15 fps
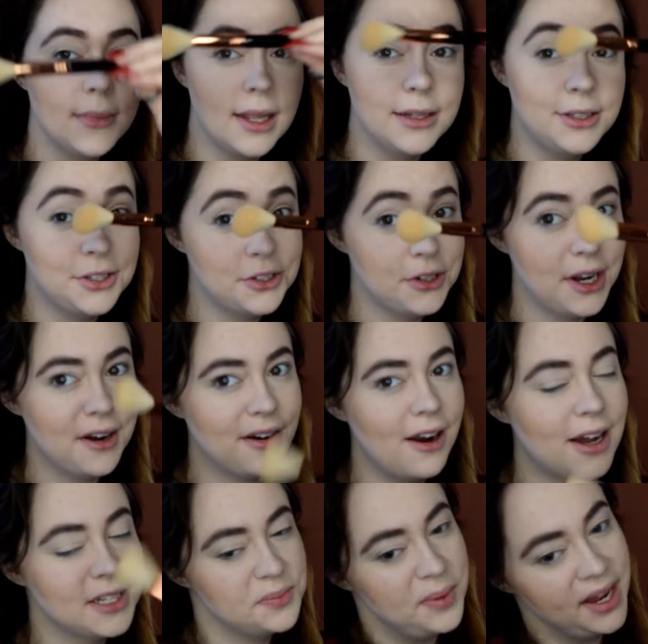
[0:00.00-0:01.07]
straight
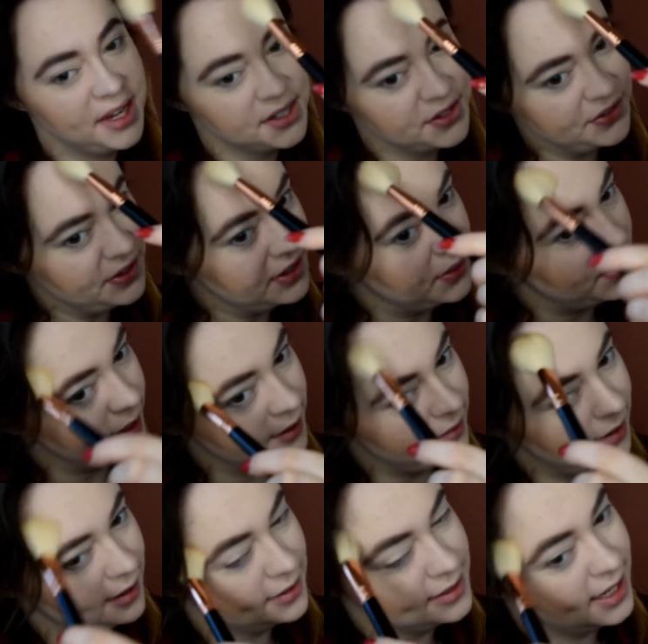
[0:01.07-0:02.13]
across bangs for quite a
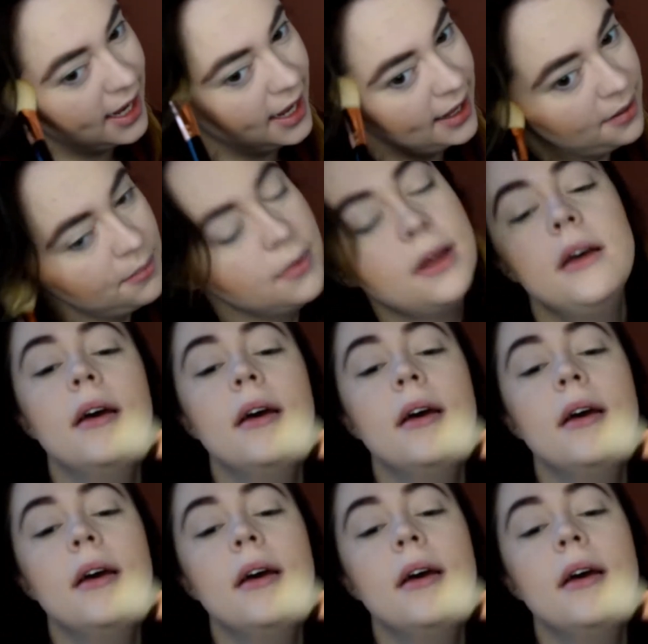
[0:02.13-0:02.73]
long time.